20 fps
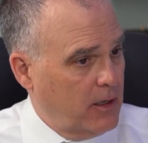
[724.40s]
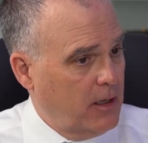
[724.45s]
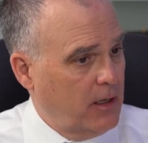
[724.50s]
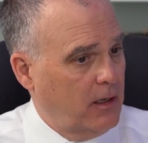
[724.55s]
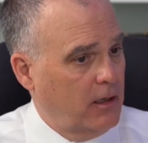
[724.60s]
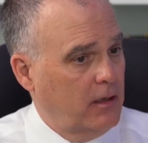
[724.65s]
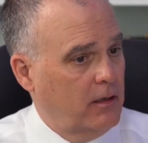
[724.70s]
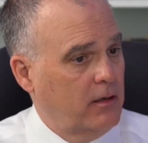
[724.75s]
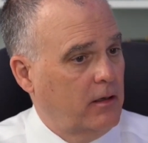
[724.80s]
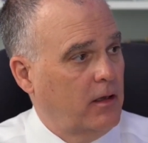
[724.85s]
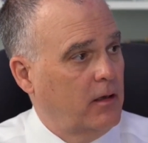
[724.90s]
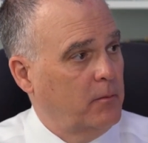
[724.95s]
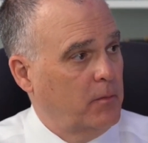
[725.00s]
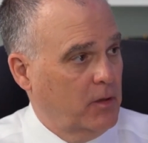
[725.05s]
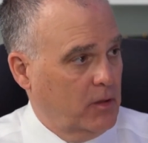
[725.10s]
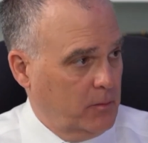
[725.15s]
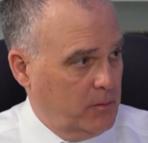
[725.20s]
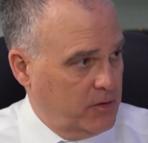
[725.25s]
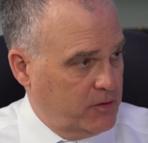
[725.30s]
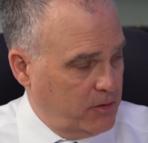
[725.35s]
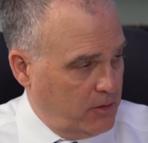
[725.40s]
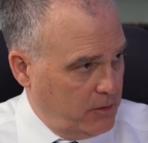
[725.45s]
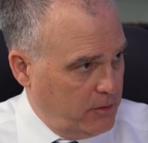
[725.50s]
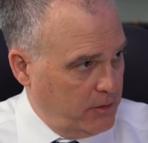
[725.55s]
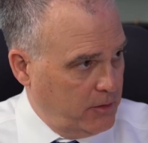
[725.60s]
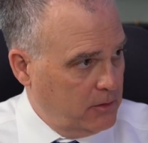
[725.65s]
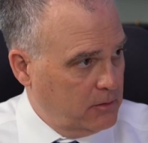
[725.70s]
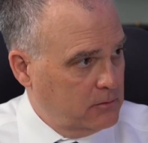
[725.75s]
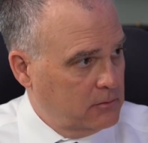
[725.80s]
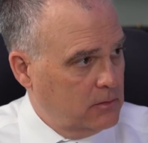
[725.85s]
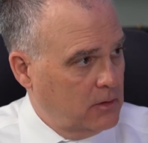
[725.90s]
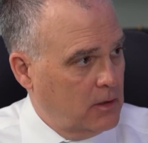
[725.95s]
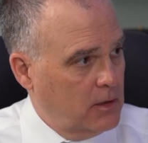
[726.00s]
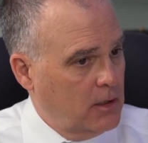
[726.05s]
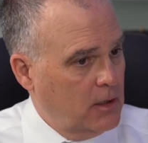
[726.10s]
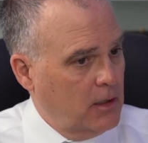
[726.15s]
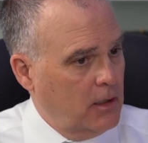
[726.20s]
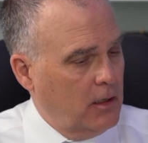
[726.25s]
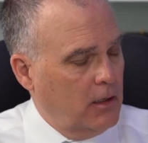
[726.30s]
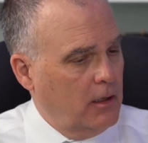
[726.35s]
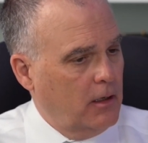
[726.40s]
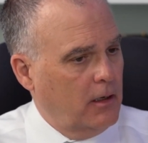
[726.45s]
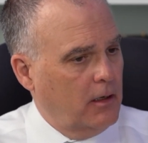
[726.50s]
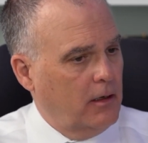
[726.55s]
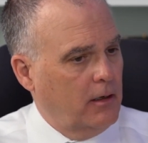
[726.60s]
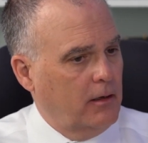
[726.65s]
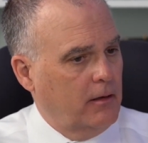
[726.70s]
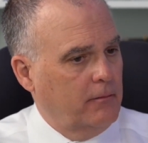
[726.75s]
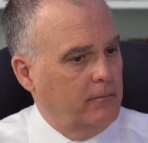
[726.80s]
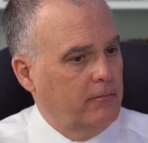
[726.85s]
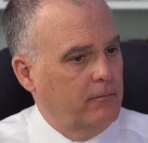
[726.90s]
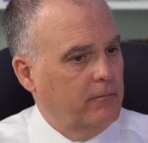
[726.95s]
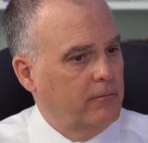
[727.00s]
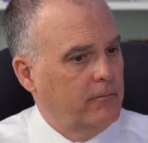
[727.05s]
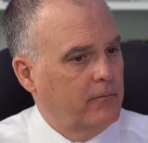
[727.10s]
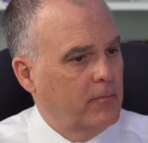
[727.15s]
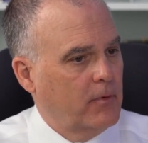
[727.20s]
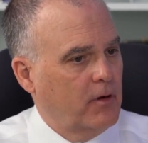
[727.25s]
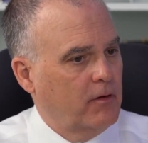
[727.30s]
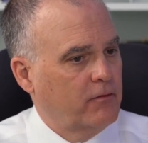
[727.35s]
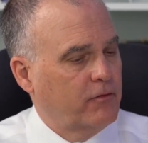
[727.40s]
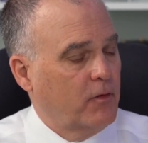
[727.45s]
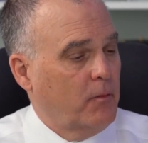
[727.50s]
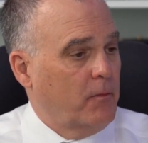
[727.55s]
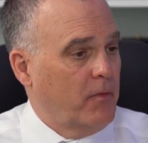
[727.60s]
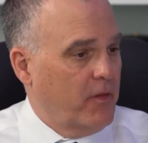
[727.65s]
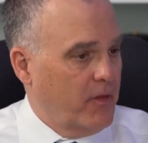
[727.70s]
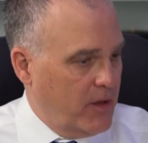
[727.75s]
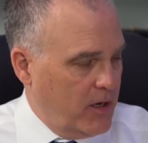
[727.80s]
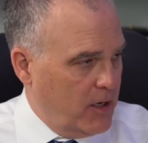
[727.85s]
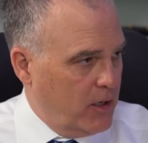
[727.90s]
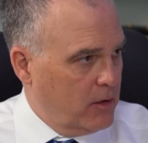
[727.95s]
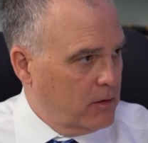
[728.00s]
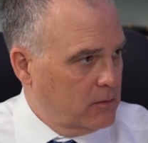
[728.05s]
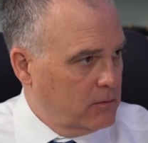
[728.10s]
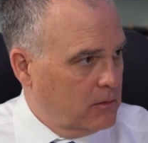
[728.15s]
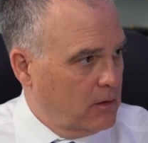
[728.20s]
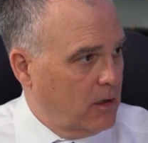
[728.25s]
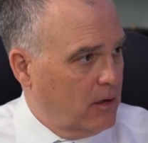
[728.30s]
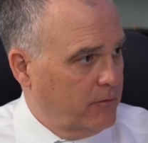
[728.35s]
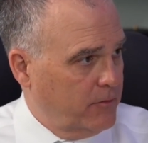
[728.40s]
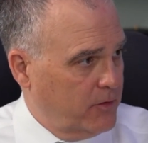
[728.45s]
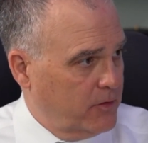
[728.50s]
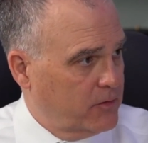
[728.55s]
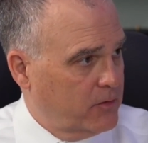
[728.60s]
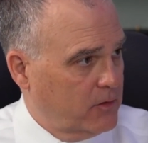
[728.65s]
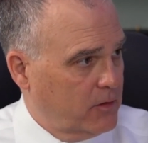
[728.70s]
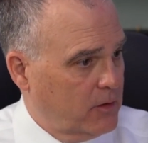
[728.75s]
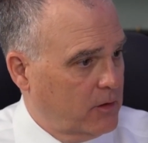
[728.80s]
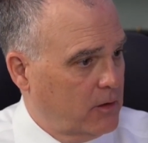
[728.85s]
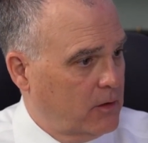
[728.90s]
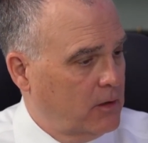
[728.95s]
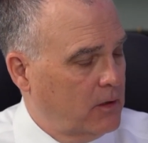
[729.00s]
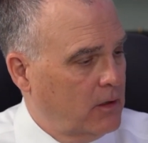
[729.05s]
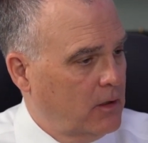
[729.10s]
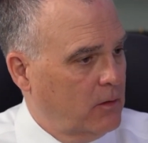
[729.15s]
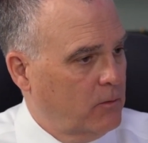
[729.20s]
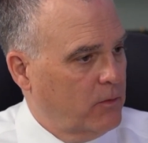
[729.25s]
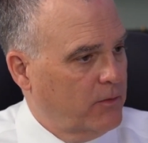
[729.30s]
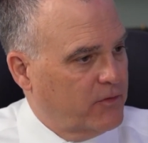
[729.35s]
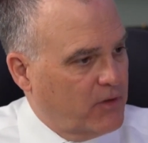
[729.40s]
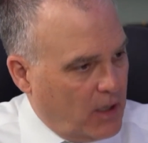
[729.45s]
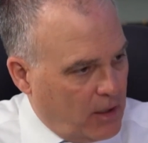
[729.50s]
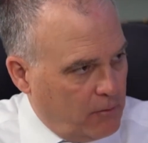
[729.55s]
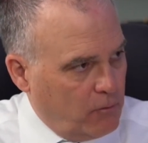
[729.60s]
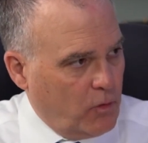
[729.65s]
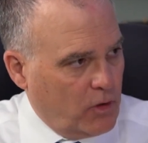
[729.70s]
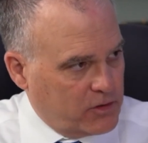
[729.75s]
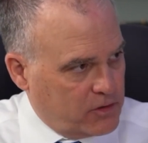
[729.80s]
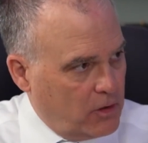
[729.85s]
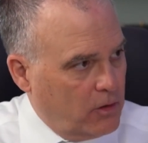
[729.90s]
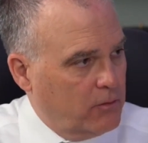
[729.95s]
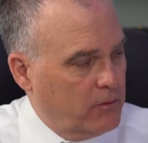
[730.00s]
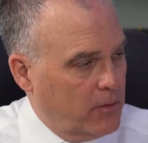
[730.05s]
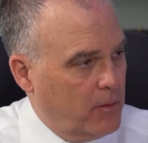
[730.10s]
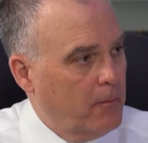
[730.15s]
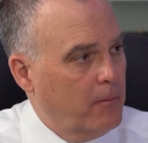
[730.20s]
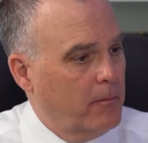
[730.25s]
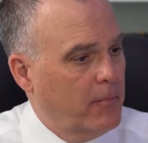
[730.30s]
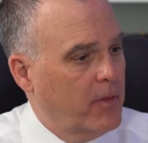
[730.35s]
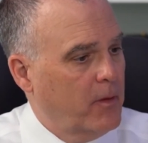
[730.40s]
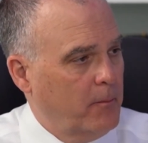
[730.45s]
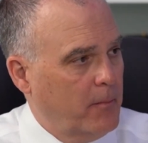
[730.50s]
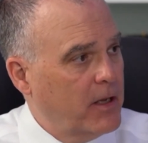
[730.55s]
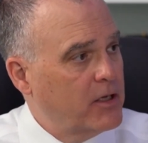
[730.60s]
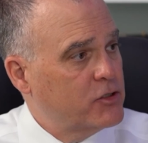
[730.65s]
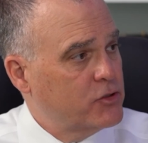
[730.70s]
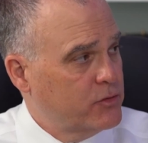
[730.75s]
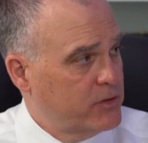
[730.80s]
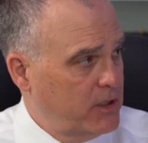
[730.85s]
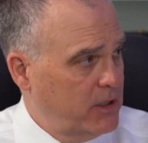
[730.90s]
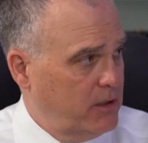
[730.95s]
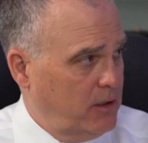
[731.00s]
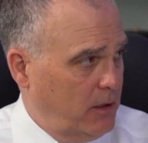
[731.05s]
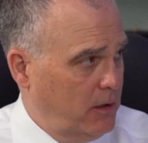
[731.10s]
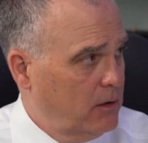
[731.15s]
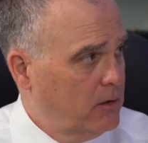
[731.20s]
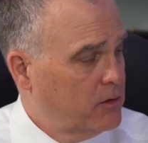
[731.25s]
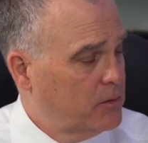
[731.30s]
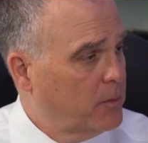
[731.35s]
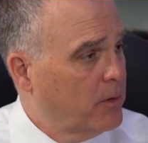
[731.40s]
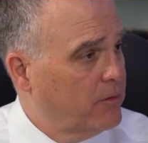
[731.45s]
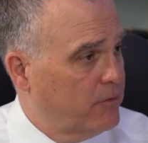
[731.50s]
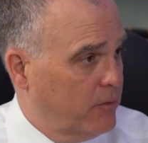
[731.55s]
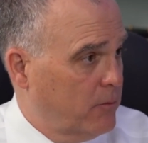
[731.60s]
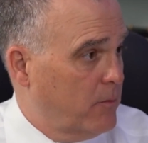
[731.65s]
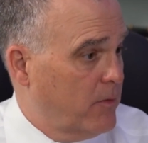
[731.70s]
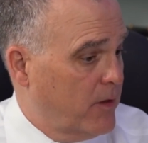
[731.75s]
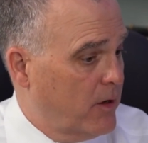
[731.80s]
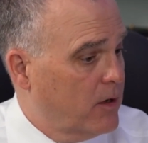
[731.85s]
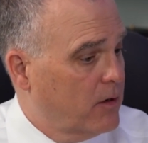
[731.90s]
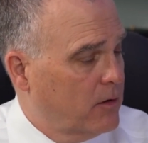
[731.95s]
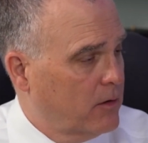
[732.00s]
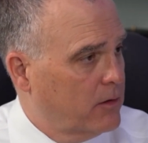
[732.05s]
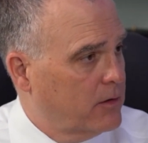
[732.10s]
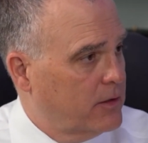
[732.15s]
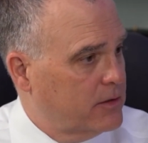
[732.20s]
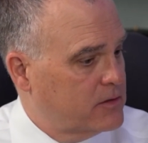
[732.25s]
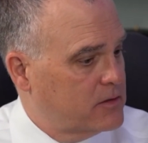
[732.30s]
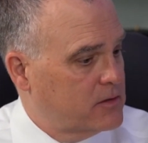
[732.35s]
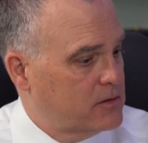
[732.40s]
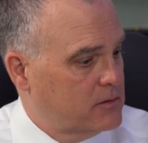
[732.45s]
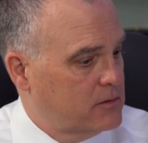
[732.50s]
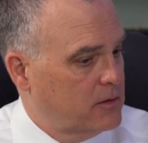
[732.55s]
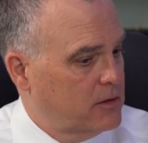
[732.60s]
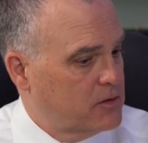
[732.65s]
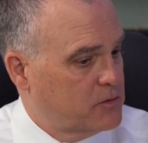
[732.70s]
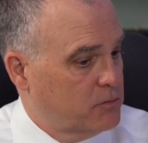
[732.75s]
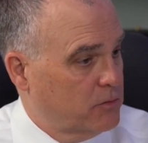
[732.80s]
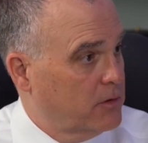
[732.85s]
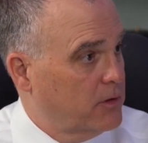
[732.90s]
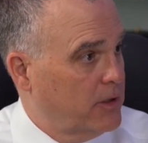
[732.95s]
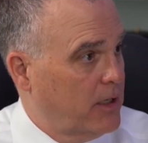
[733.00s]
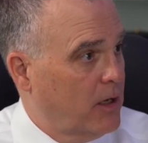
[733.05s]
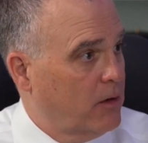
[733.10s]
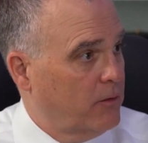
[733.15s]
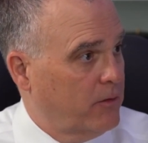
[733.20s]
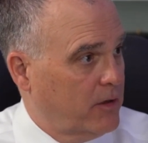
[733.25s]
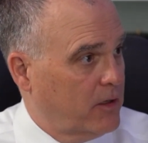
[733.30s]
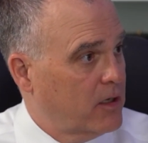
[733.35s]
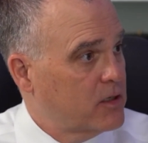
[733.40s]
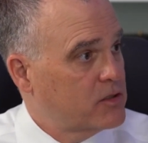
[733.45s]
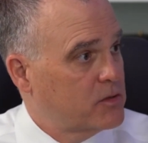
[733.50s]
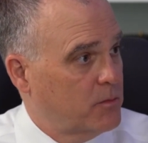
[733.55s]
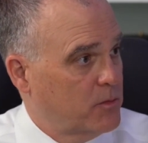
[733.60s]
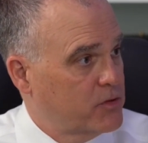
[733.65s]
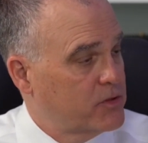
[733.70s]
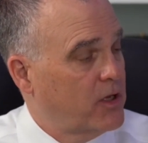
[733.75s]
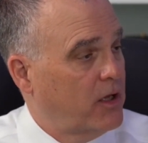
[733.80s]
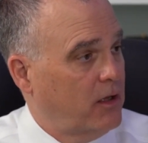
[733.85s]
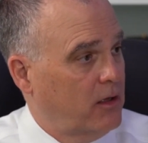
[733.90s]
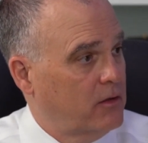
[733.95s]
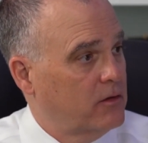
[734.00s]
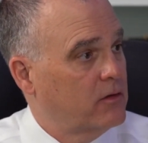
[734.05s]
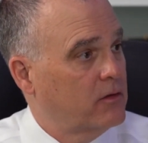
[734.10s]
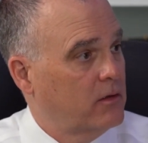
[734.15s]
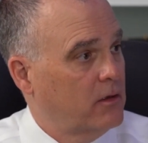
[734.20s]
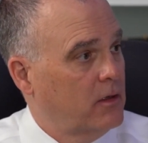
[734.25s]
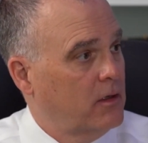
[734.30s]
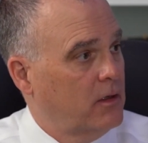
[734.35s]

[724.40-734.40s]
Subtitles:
and a bill of material. From there, obviously, we've kind of worked out the major details, but from there, it's really now in the customer's hands.